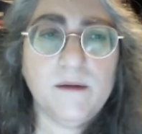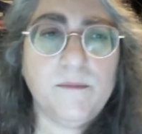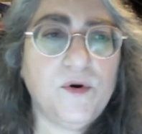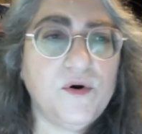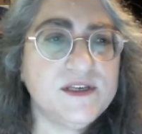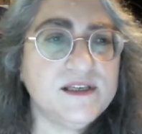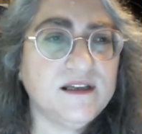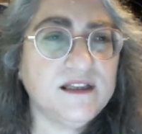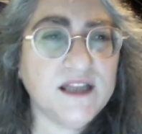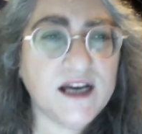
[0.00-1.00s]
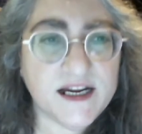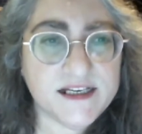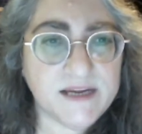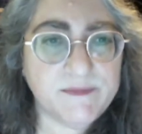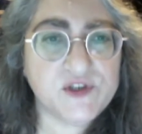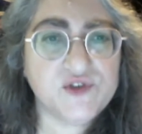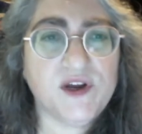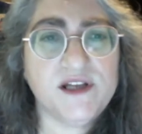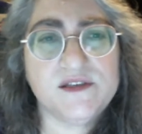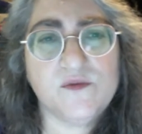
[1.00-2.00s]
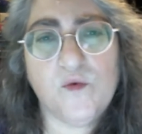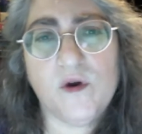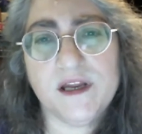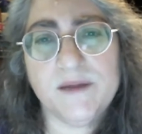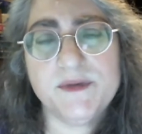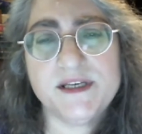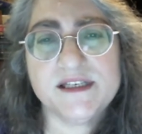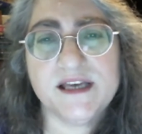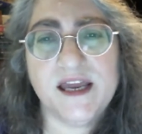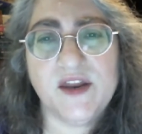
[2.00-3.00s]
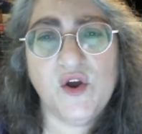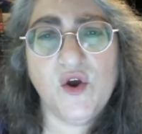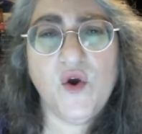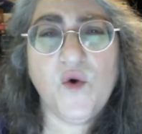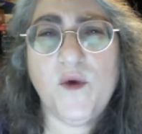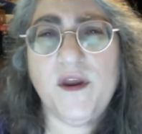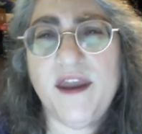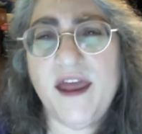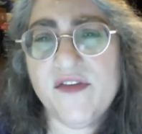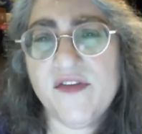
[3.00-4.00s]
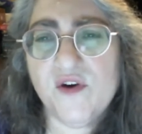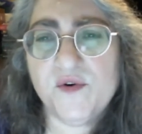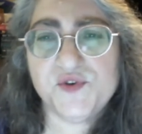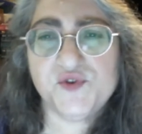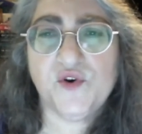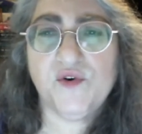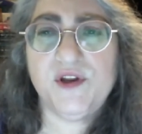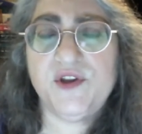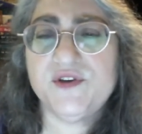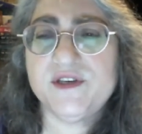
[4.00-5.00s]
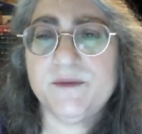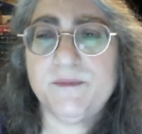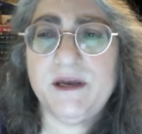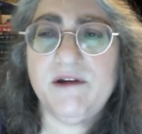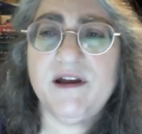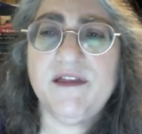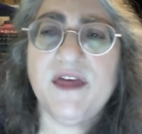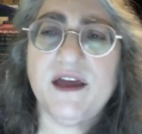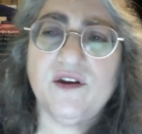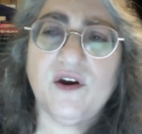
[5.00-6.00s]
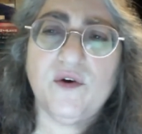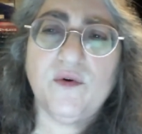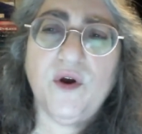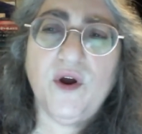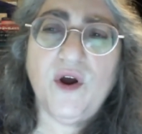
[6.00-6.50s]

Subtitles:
Poison and Light demonstrates what can be seen when an ethnohistorian uses a period they know